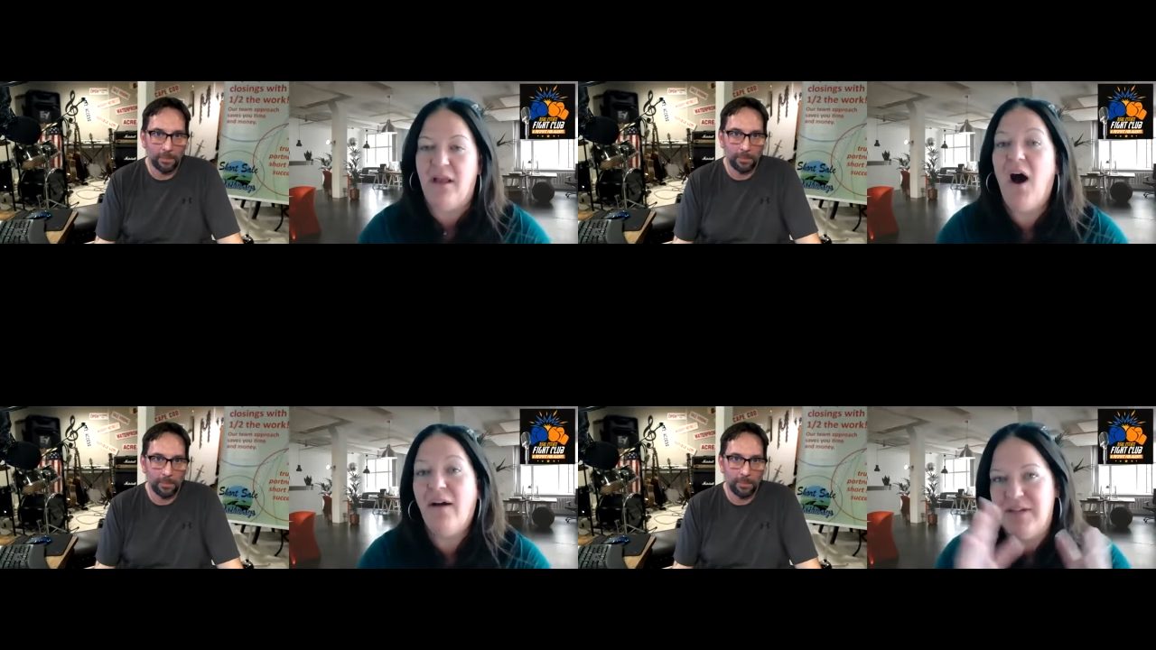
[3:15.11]

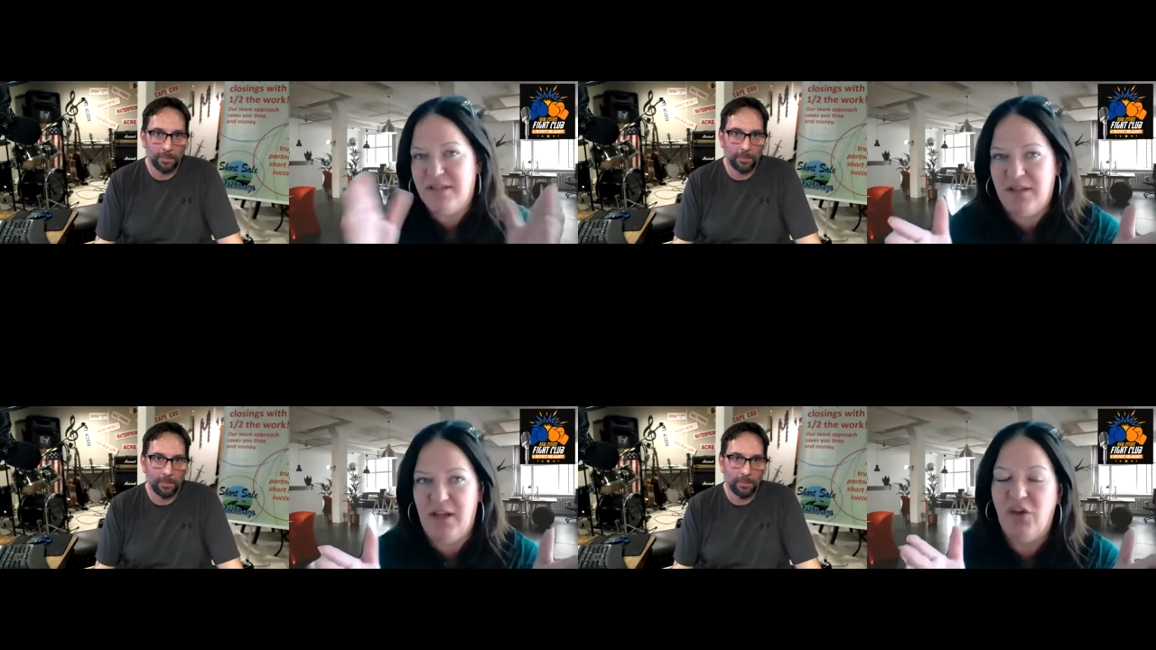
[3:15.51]

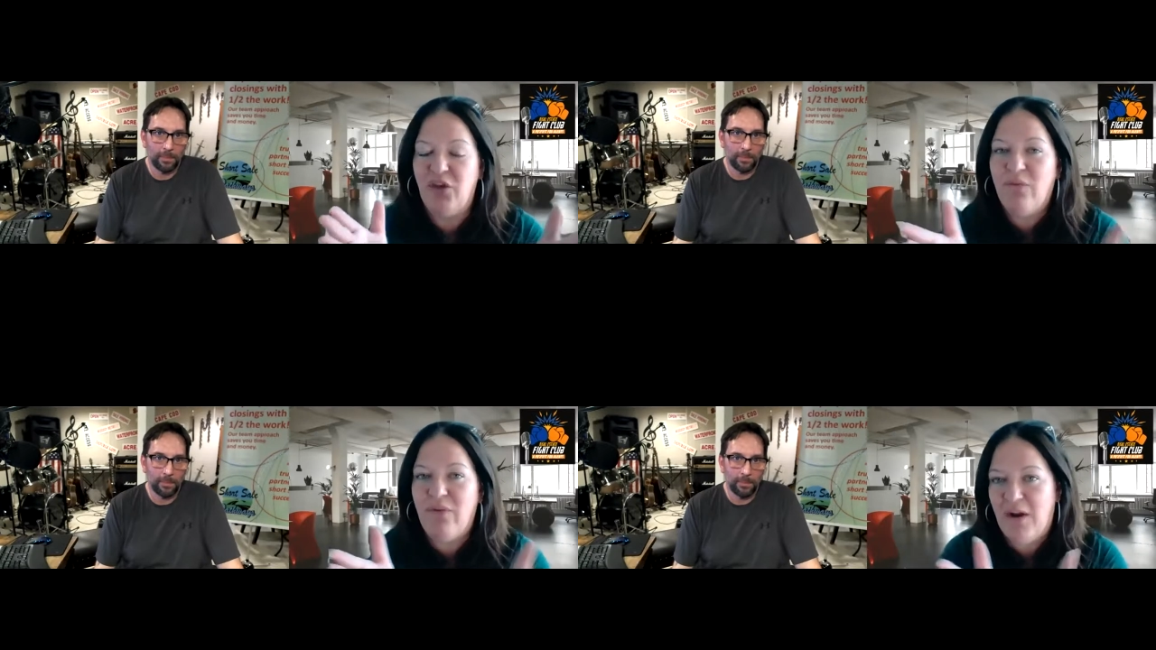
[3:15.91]
Speaker 1: obviously
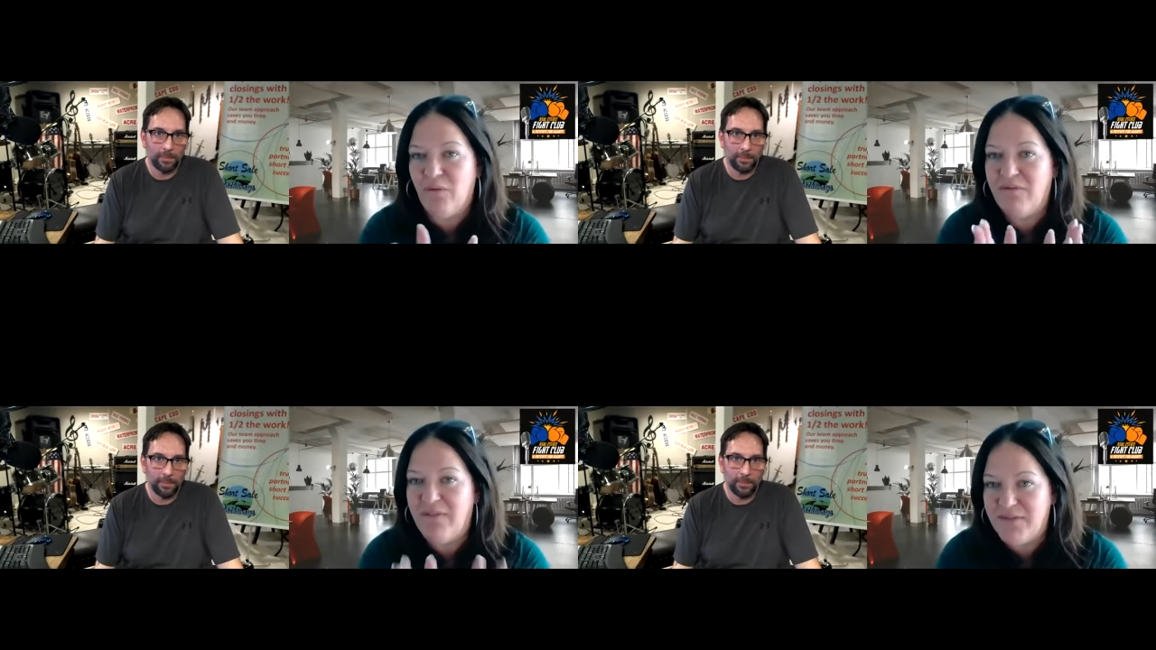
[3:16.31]
you've had
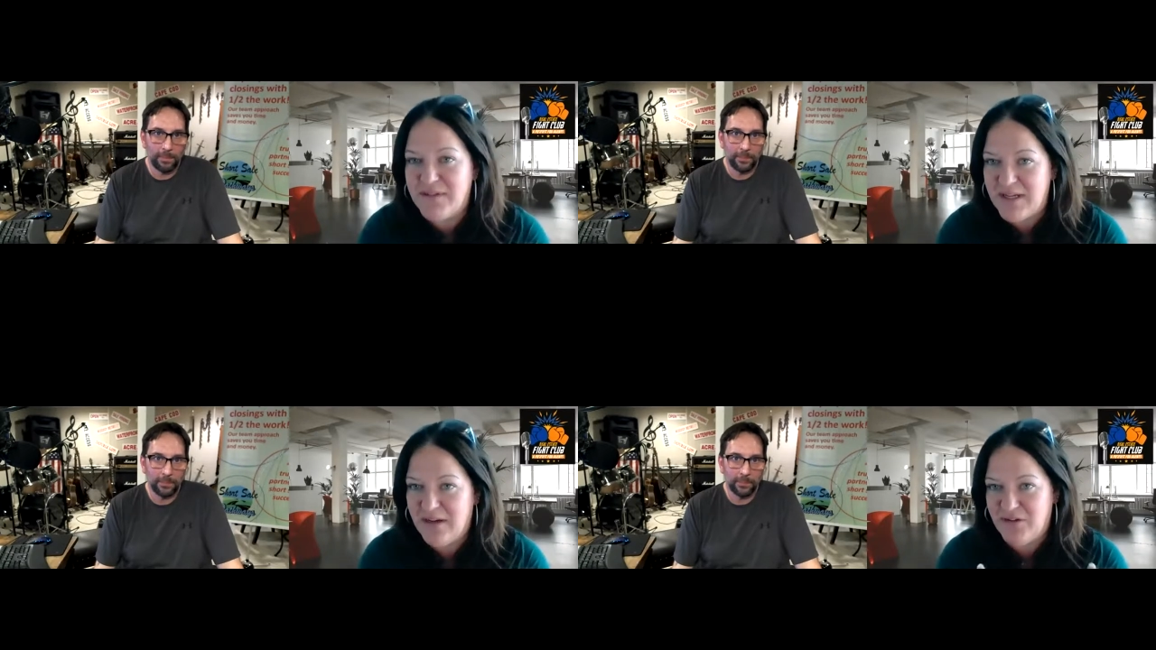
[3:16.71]
over
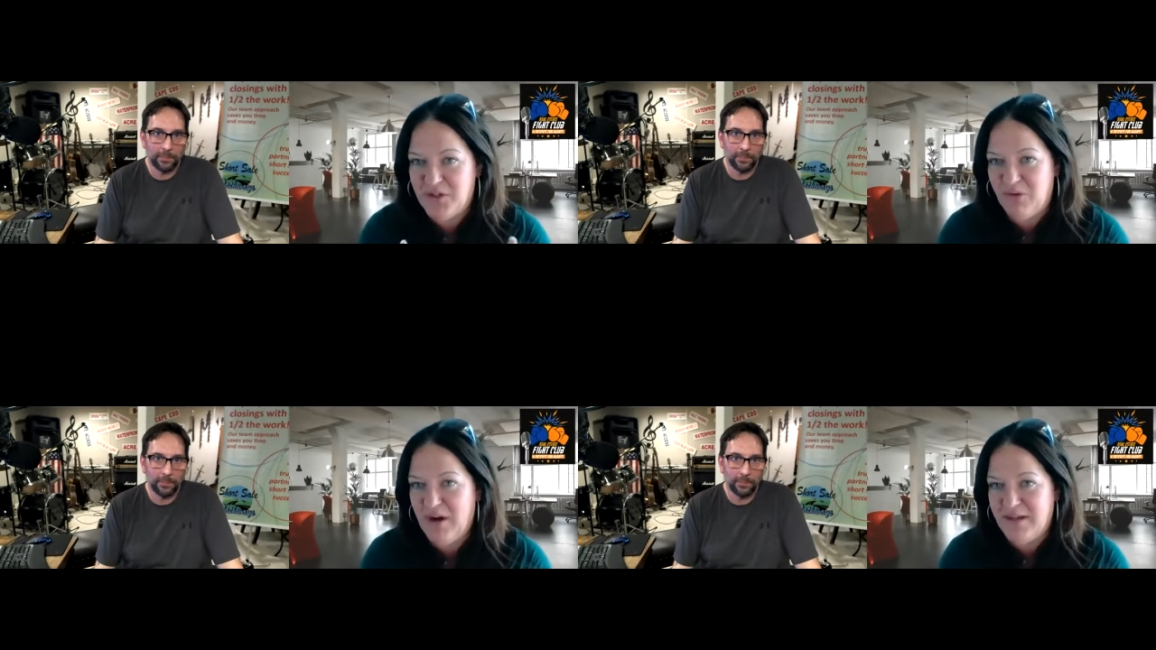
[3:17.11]
15 years of
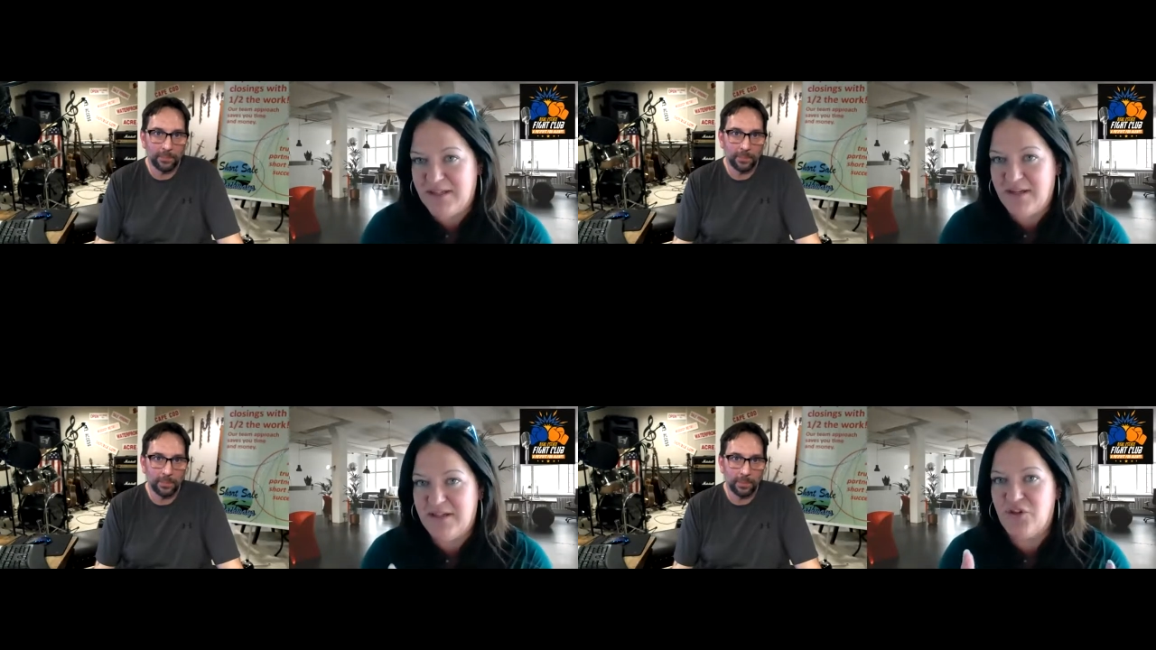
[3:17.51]

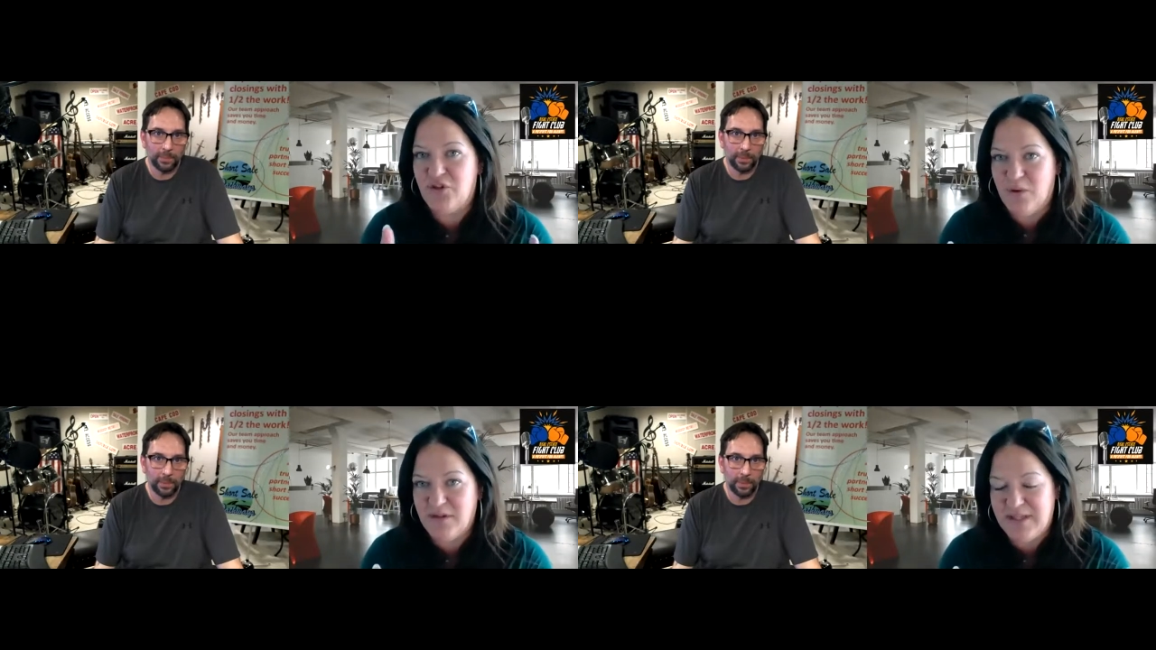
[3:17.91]
processing
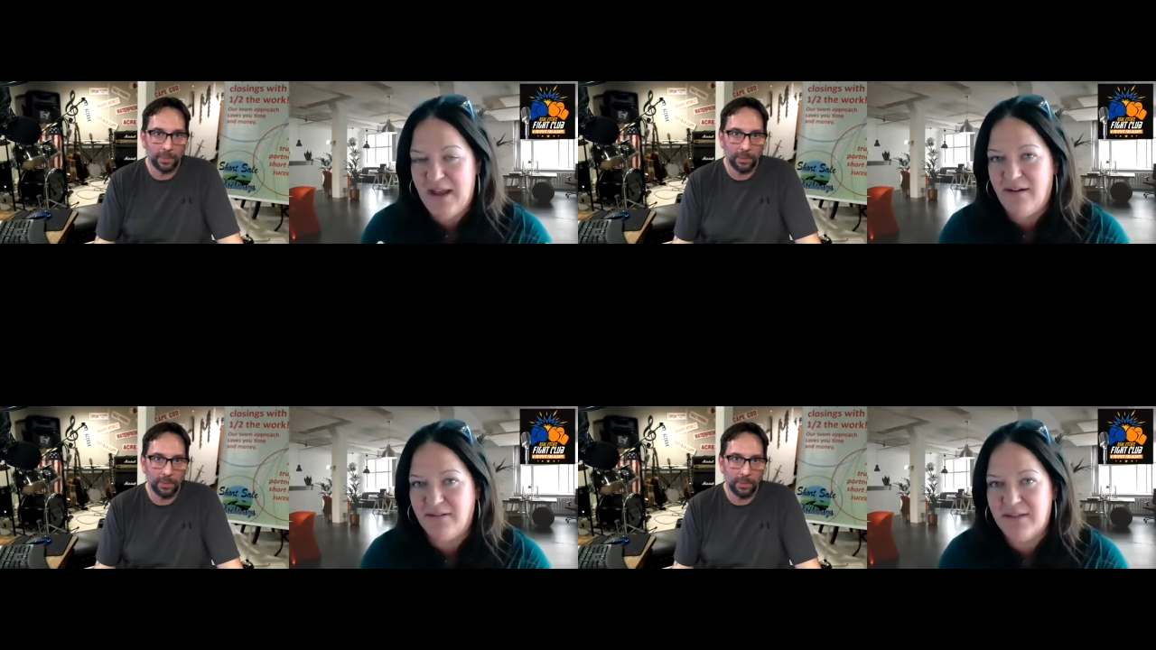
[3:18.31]
short
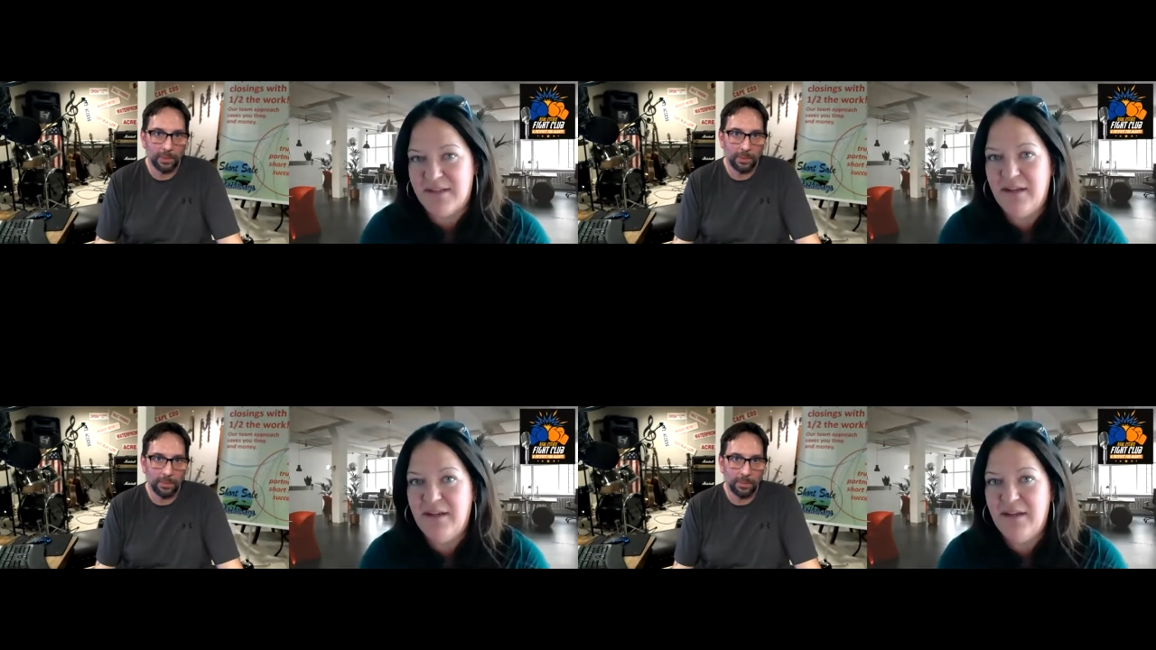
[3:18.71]
sales